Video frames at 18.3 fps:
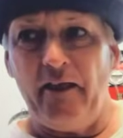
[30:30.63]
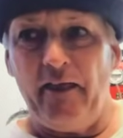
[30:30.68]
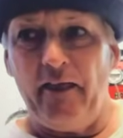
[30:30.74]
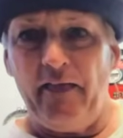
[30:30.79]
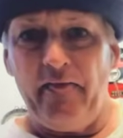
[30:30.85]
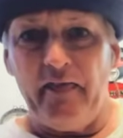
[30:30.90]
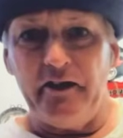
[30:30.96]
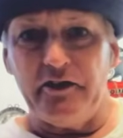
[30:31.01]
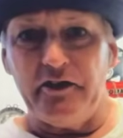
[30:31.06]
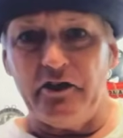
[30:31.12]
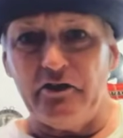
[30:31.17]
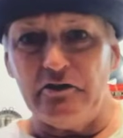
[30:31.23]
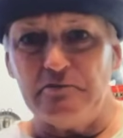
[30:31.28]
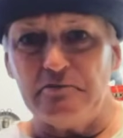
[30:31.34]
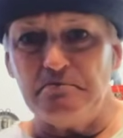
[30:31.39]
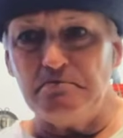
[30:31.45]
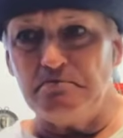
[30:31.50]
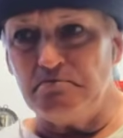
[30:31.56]
You
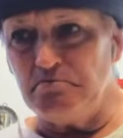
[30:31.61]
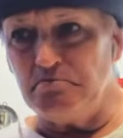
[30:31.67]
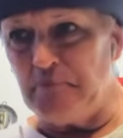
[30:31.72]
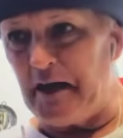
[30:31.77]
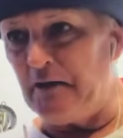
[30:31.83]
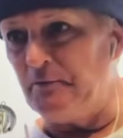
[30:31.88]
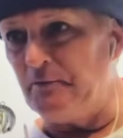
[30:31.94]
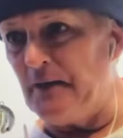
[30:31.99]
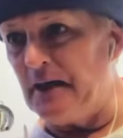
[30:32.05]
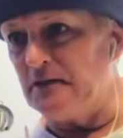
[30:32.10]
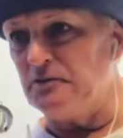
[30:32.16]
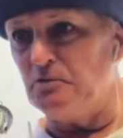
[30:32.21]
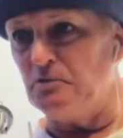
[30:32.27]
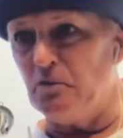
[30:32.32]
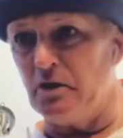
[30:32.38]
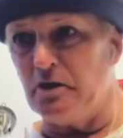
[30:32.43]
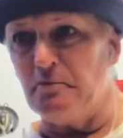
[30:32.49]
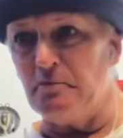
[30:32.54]
know, matter of fact,
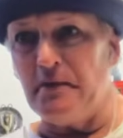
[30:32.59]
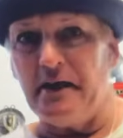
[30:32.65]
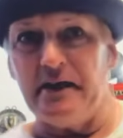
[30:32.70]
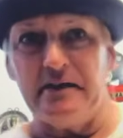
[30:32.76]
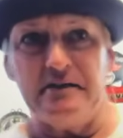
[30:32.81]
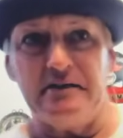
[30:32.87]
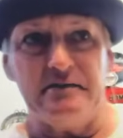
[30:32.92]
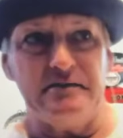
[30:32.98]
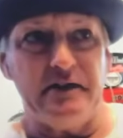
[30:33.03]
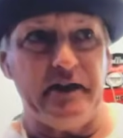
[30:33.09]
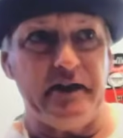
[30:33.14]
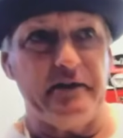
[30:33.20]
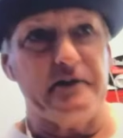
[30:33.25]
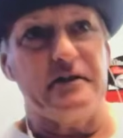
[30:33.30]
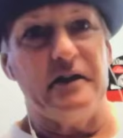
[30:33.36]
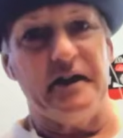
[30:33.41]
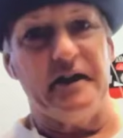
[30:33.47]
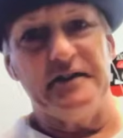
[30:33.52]
one of my
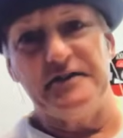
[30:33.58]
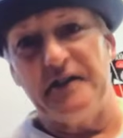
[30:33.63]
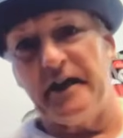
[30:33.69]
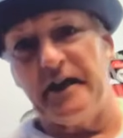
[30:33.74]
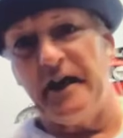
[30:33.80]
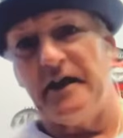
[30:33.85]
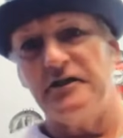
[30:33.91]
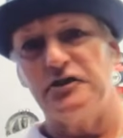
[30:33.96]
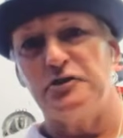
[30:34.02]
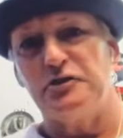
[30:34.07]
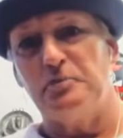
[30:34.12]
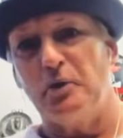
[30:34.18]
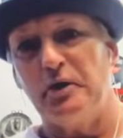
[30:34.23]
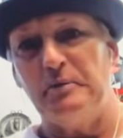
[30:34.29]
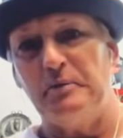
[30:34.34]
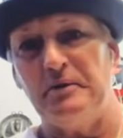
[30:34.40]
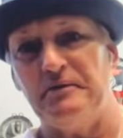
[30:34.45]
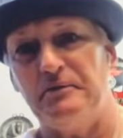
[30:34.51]
hair clients that I had this
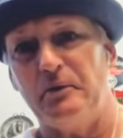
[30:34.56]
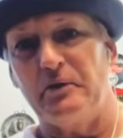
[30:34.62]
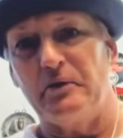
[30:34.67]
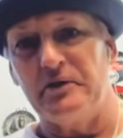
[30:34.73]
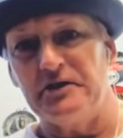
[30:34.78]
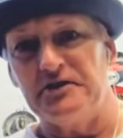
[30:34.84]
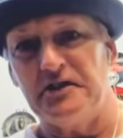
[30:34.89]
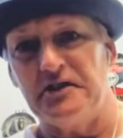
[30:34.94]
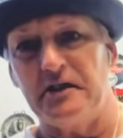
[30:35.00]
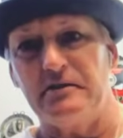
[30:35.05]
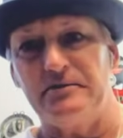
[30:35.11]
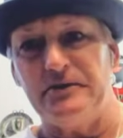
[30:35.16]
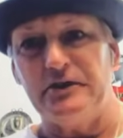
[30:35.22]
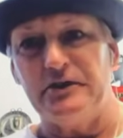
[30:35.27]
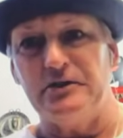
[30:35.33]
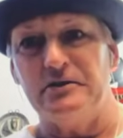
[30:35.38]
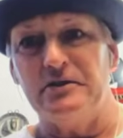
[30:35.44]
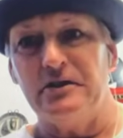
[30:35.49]
morning before this
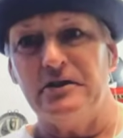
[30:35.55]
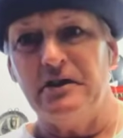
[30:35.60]
interview